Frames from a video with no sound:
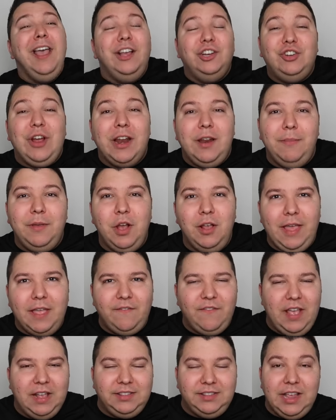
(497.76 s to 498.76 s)
Trying to be all
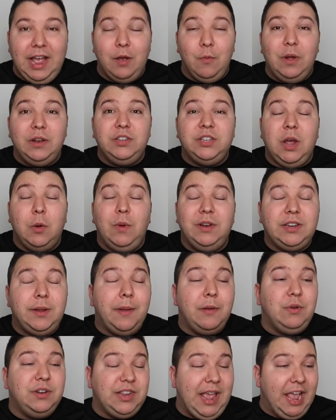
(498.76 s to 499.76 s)
like fancy. One time
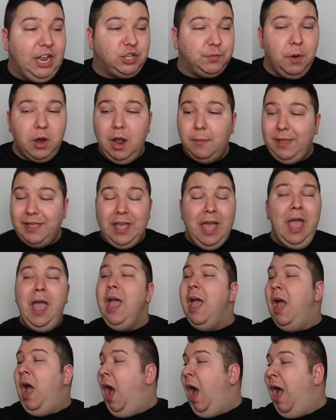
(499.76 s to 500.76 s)
I went to H Mart. I'm like,
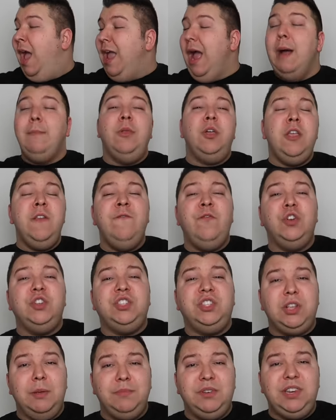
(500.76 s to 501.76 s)
hi, I'm looking for
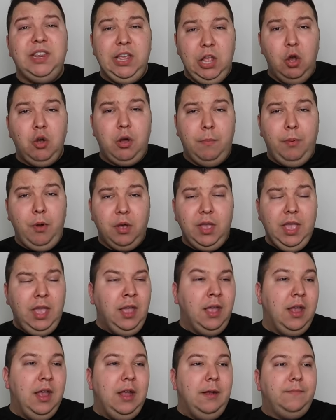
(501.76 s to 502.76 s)
some
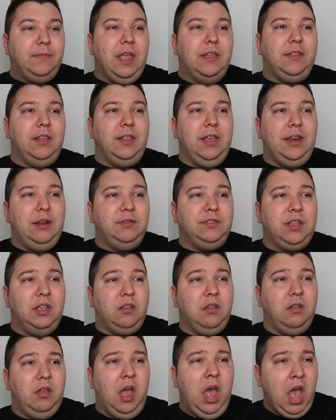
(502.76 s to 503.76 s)
tteokbokki, and the lady was like,
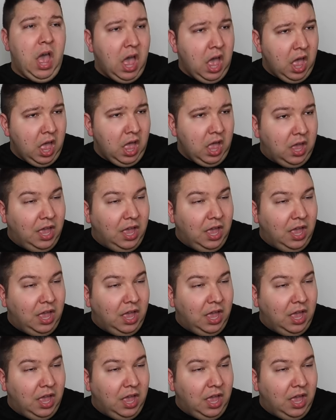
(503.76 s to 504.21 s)
huh?